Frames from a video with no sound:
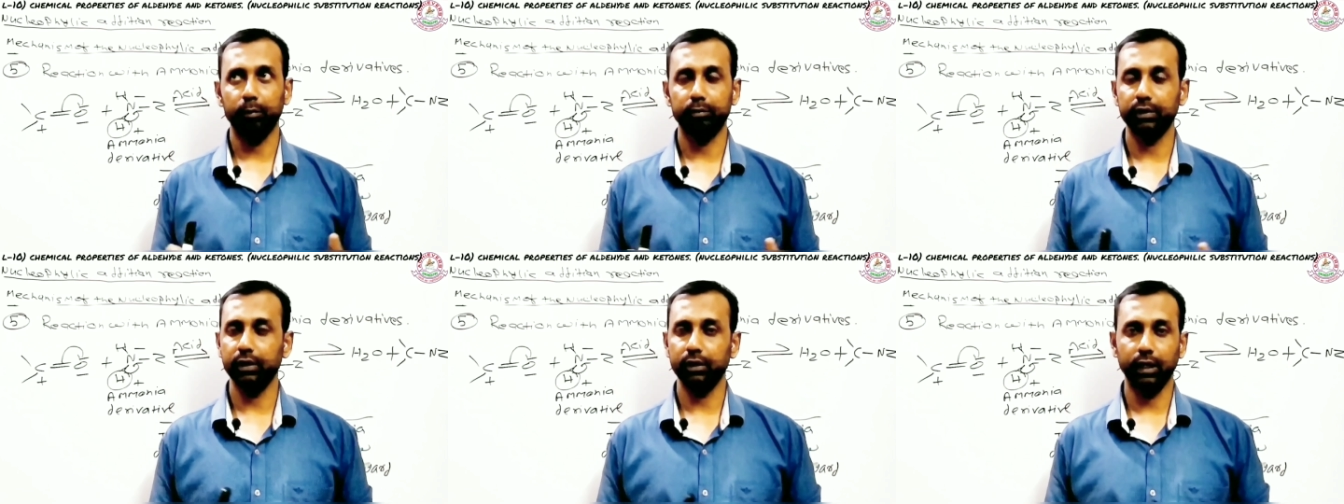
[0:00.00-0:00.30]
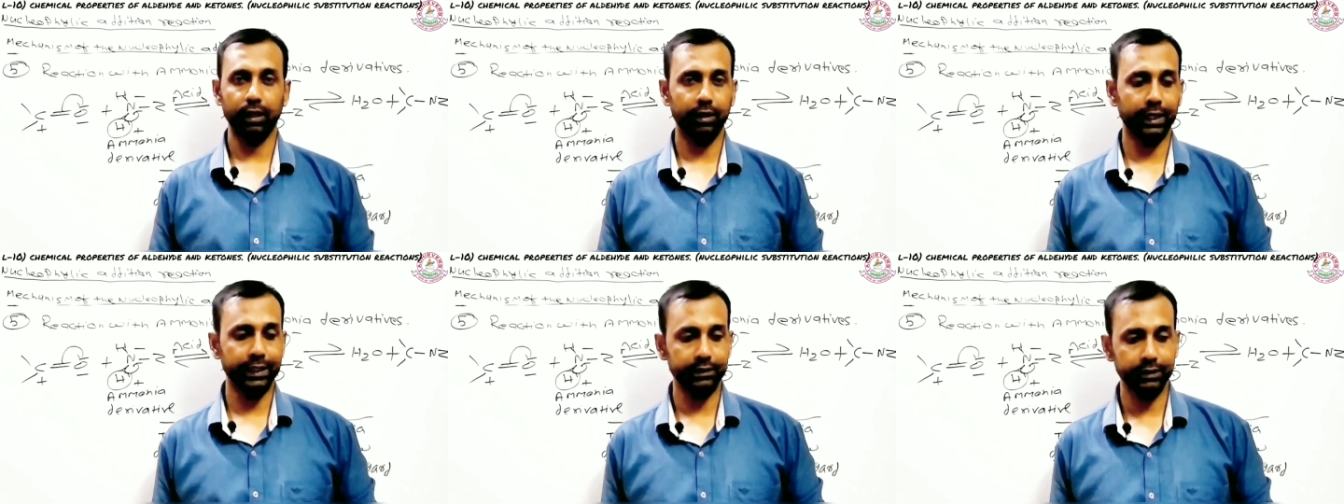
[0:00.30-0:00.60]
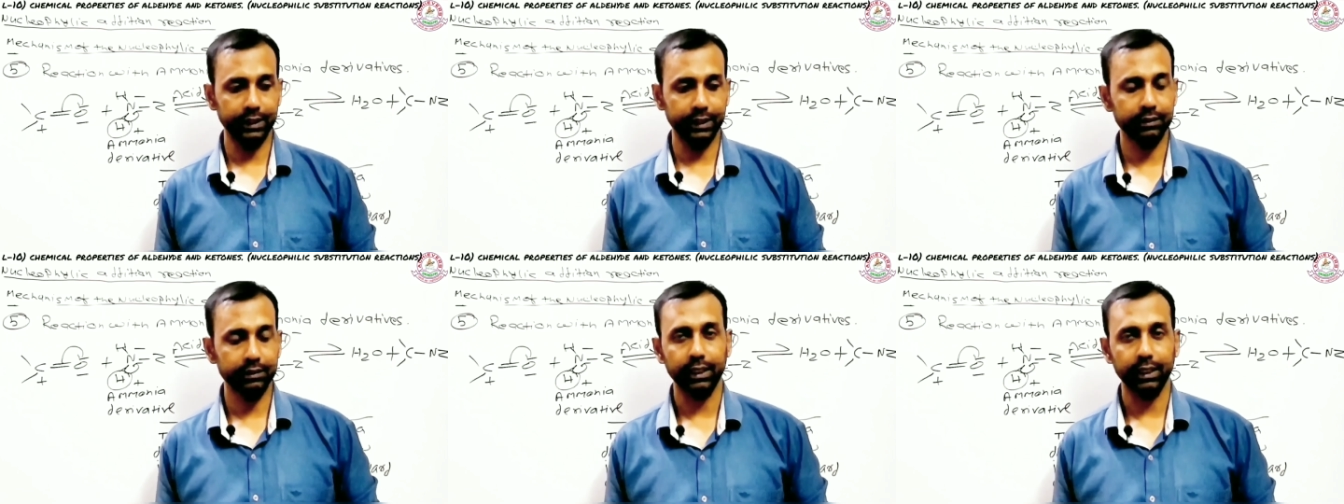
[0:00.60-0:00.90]
I'm
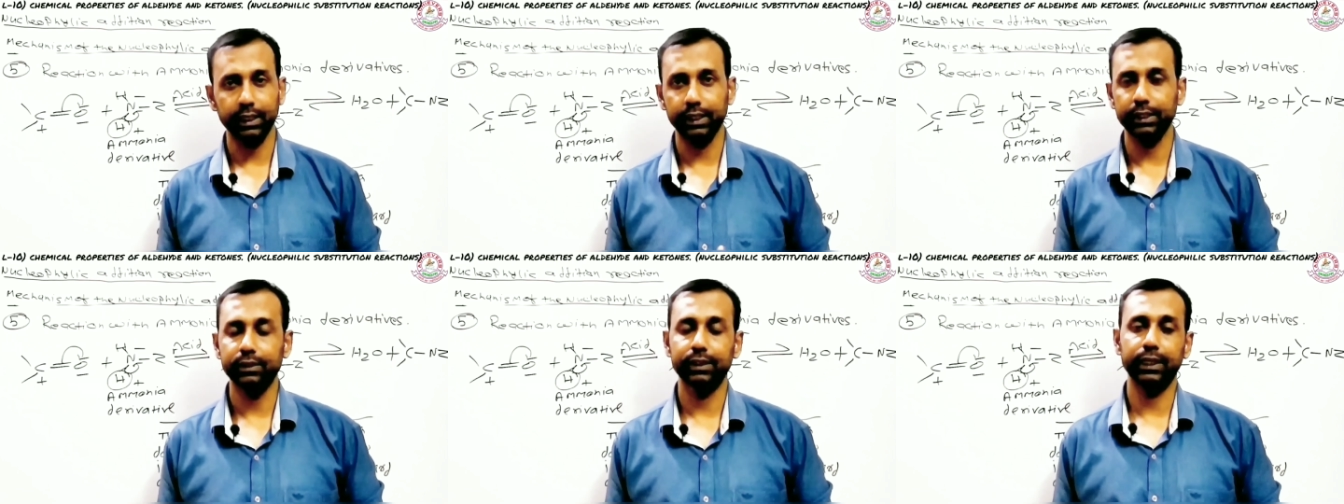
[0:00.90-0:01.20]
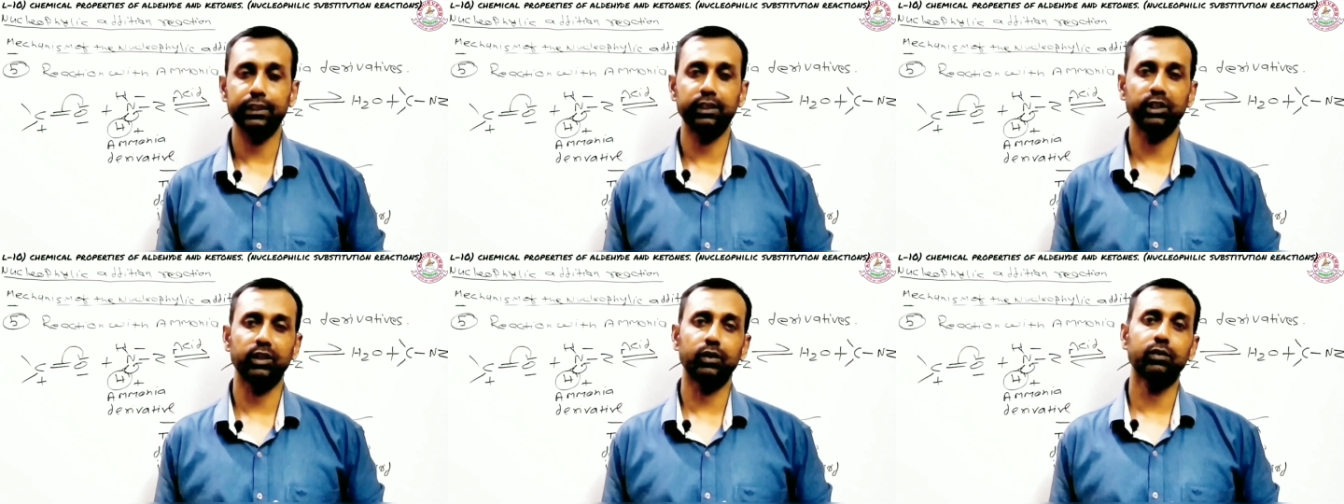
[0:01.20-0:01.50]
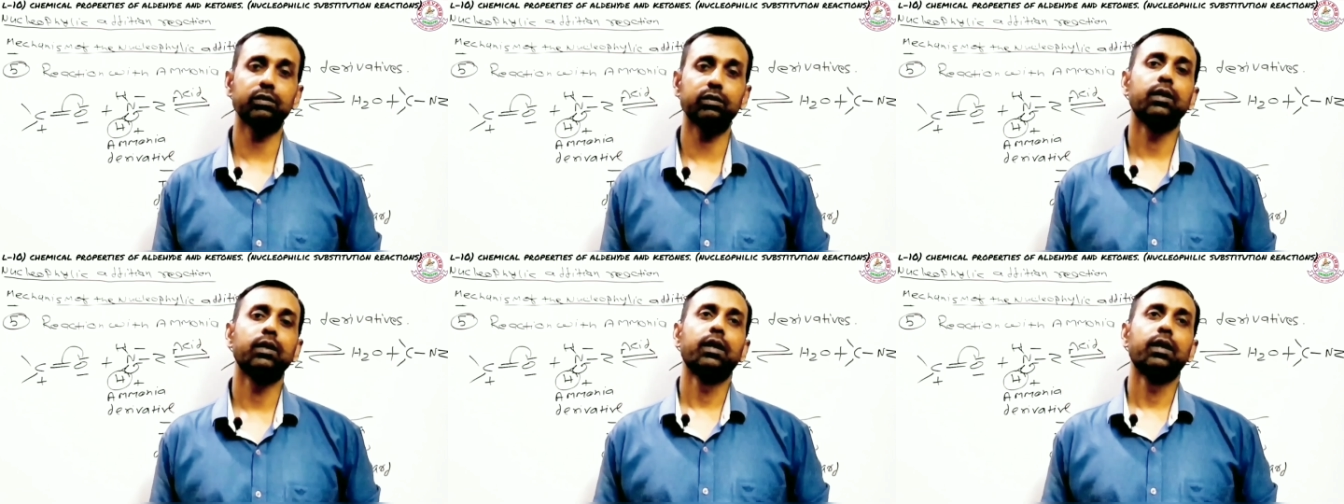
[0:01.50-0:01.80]
very tired right
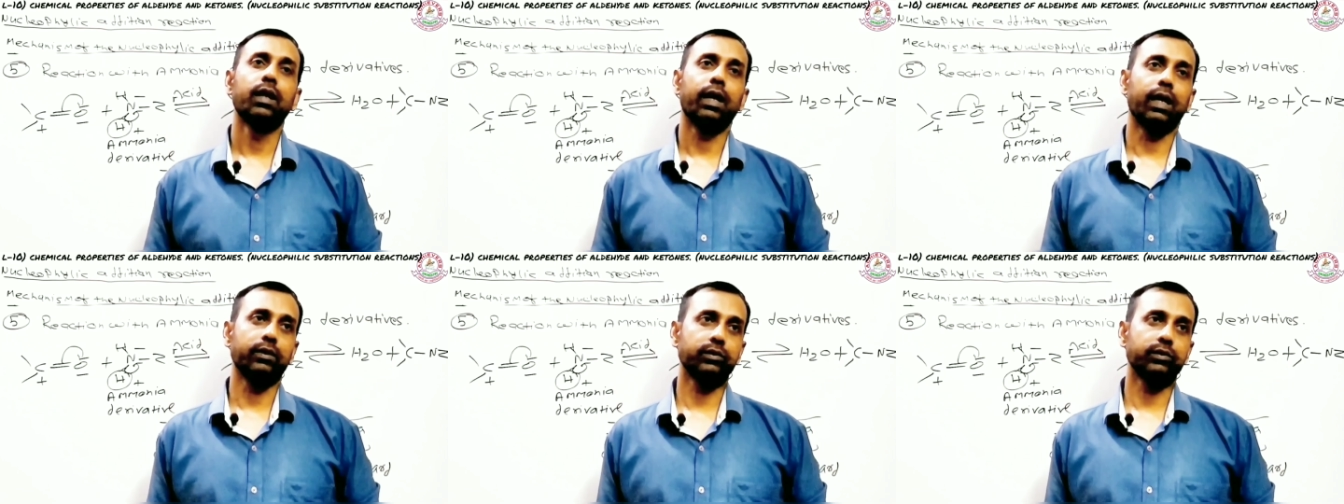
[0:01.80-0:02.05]
now.